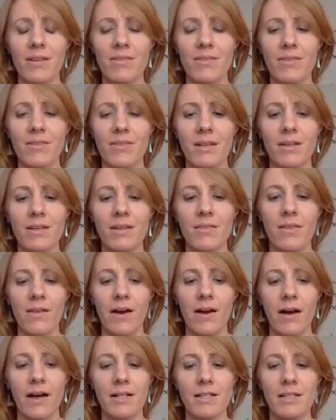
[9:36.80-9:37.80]
think,
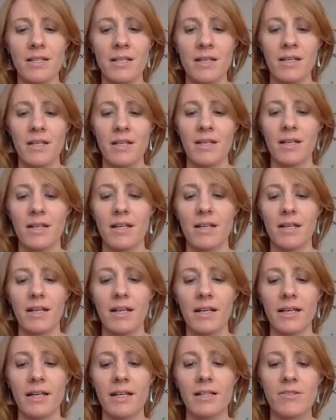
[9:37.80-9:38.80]
that
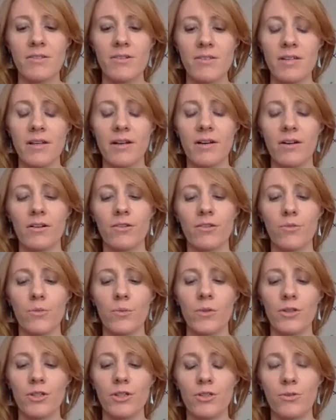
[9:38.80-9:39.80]
cancer cells
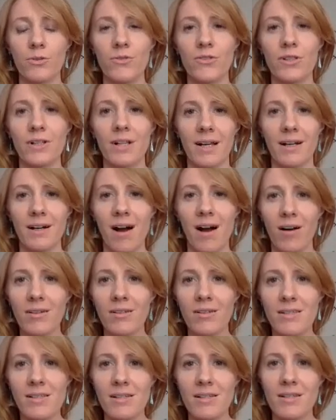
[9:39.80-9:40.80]
will use
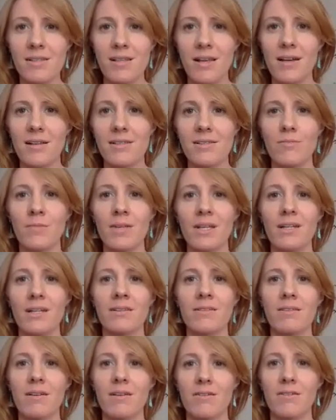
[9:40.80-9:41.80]
glycolysis as a
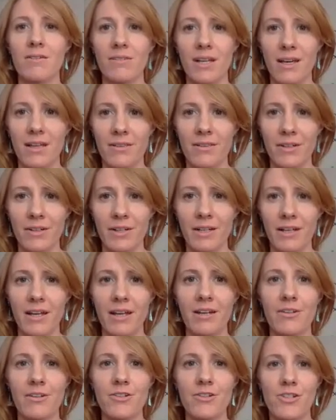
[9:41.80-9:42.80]
means of gathering
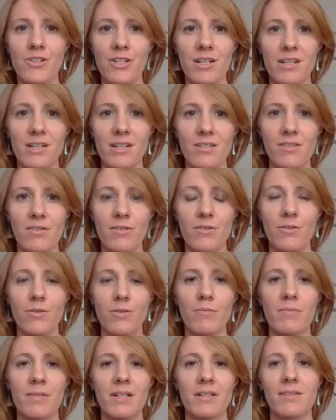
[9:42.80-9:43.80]
energy. So
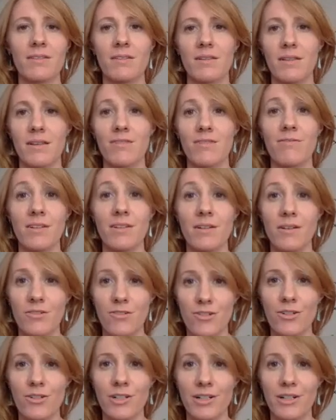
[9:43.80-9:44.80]
it means that they feed on
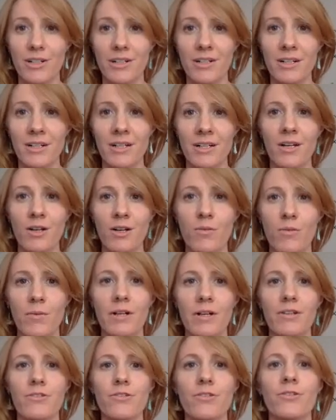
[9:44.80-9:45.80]
sugar,
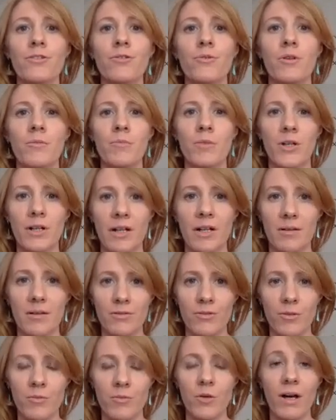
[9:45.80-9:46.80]
whereas your
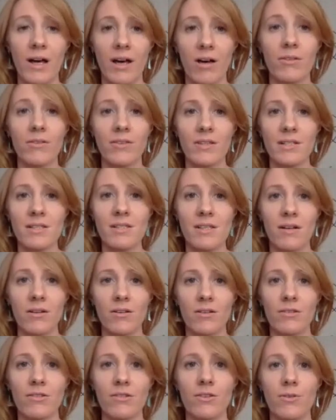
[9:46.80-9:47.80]
normal healthy
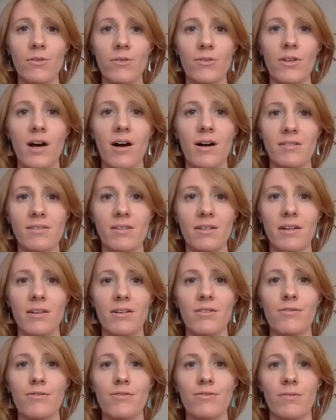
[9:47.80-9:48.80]
cells use
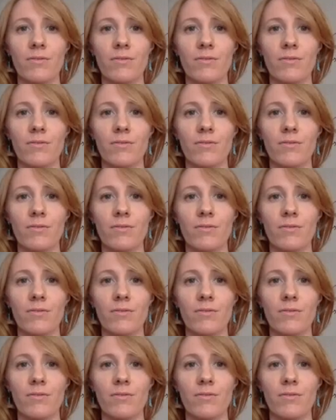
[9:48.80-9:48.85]
oxidative